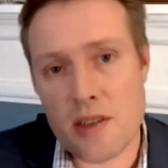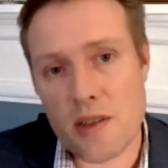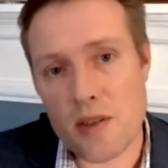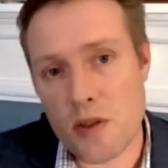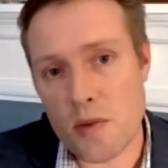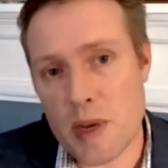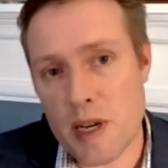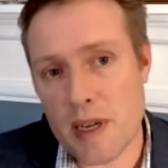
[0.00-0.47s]
So
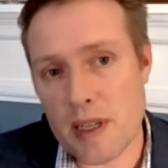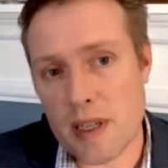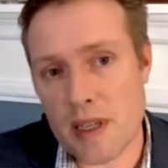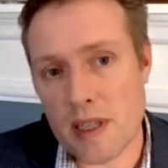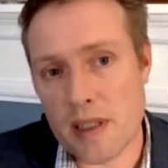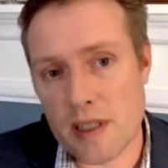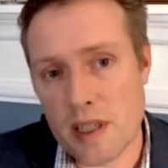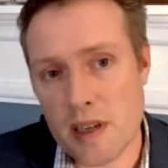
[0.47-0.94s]
there's been a
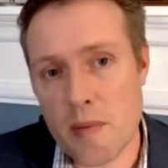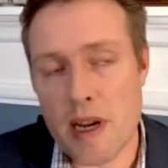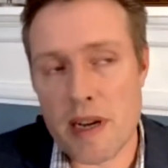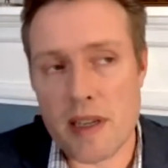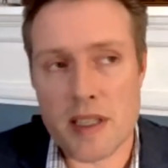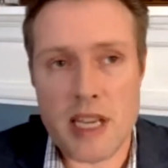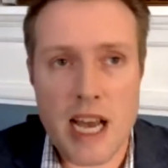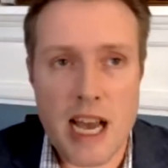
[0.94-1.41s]
good
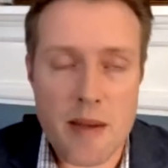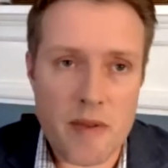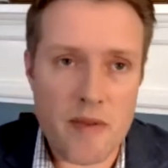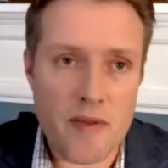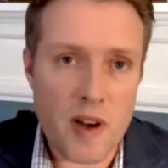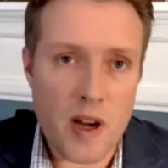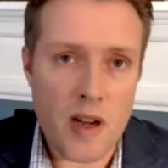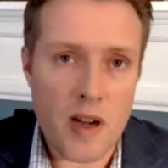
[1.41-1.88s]
amount of time
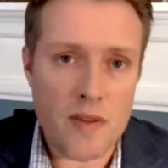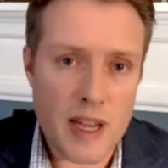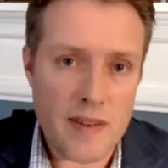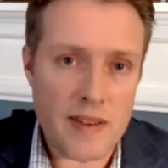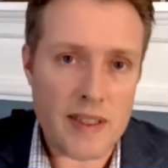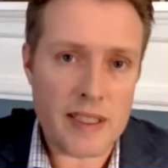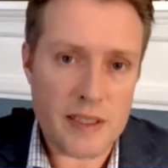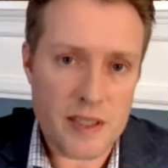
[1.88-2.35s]
involved
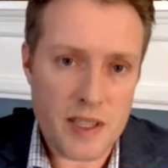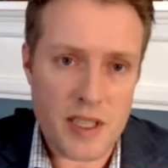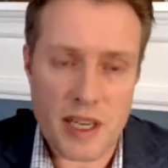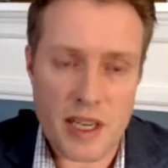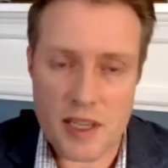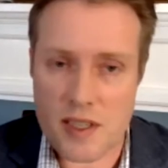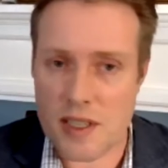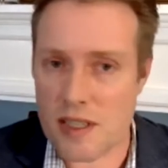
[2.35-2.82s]
having
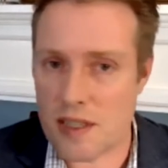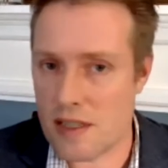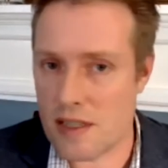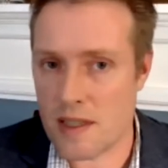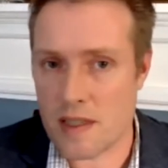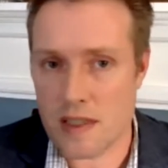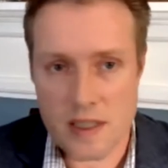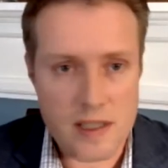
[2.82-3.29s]

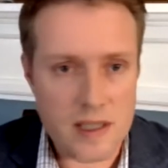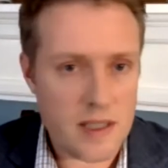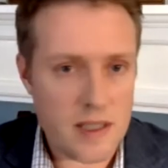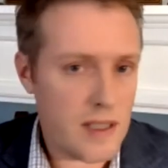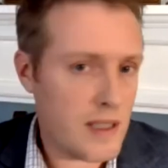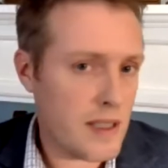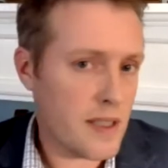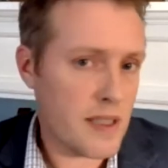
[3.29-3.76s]
discussed,
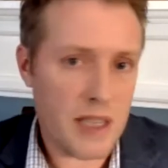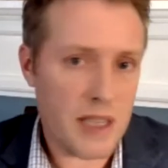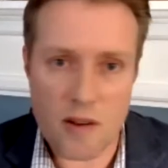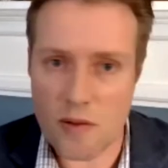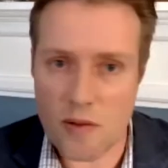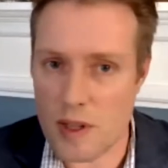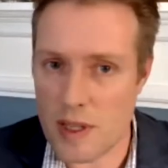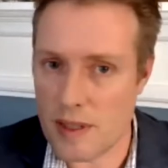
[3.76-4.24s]
you
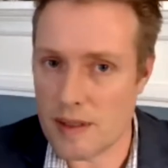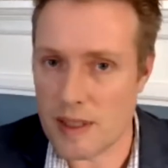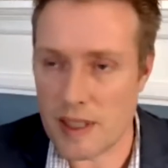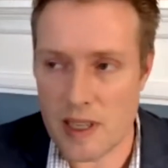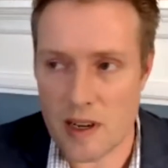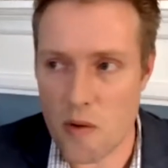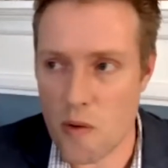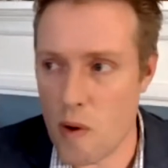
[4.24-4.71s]
know, the,
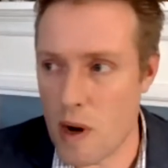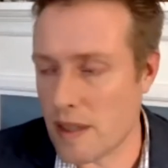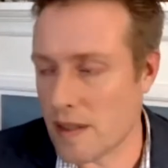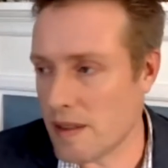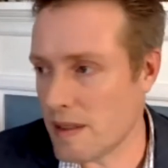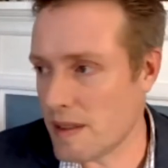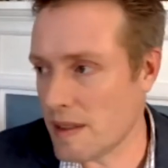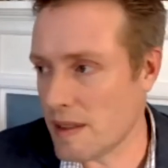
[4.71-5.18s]
you know, what
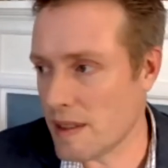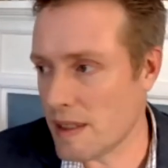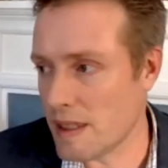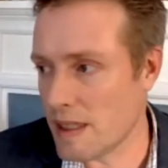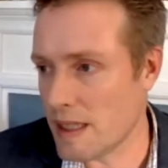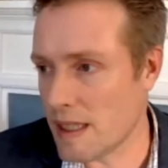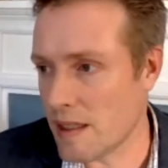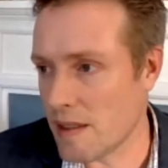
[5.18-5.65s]

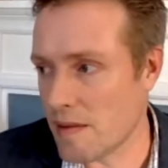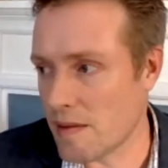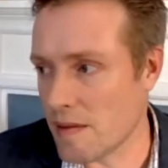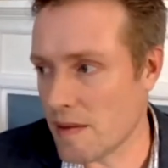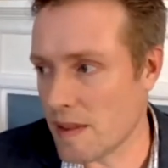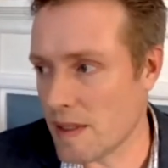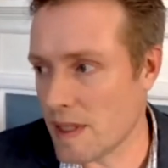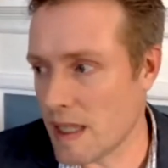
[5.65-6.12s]
you
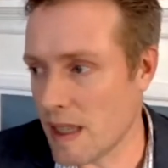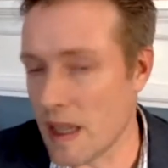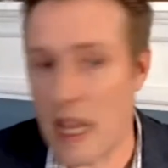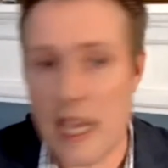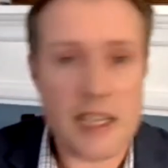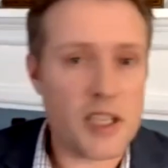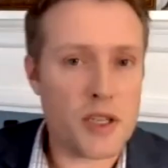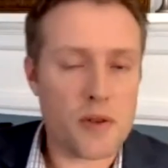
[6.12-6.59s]
know,
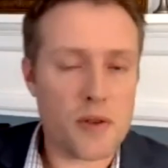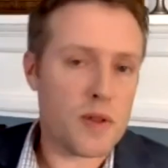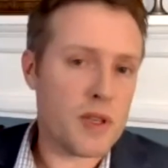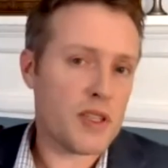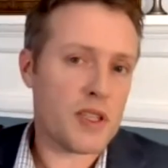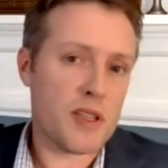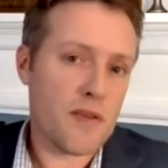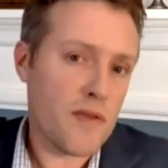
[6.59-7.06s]
led to
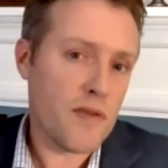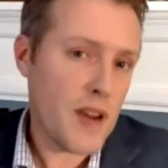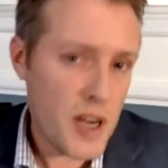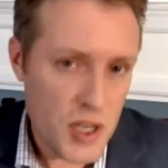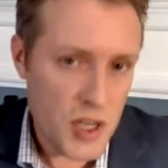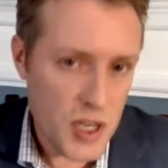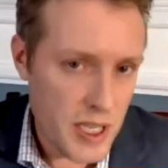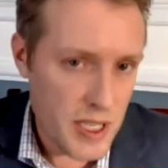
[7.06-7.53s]
this
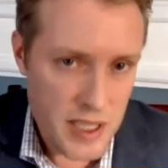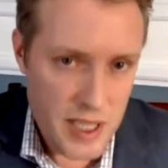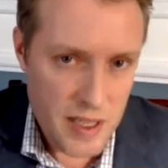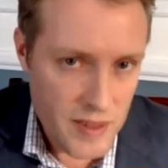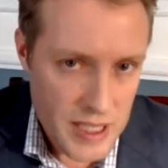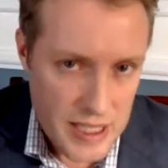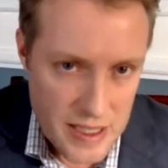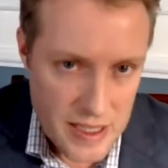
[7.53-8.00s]
invasion in
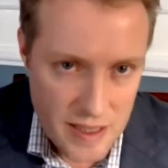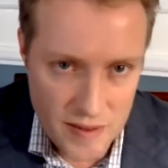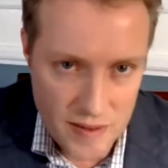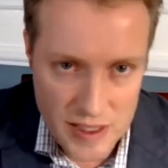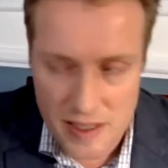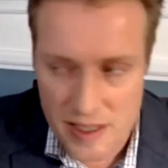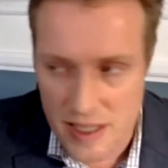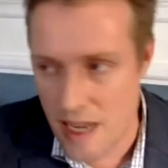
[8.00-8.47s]

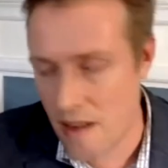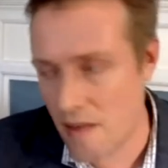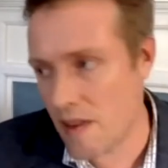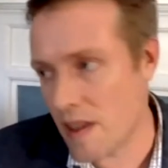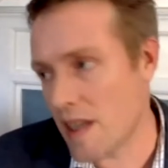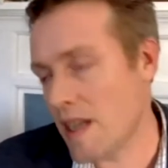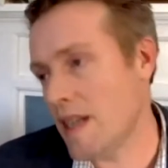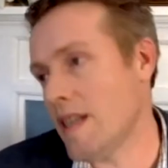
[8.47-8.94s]

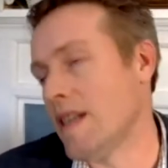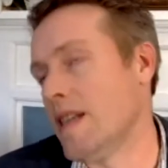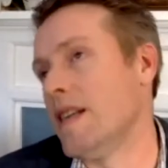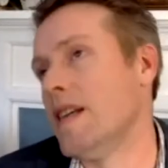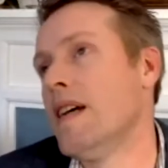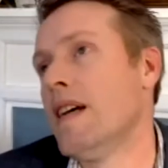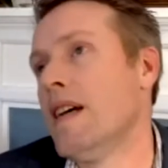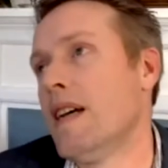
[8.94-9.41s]
1777
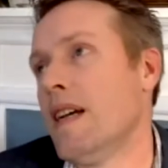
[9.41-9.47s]
and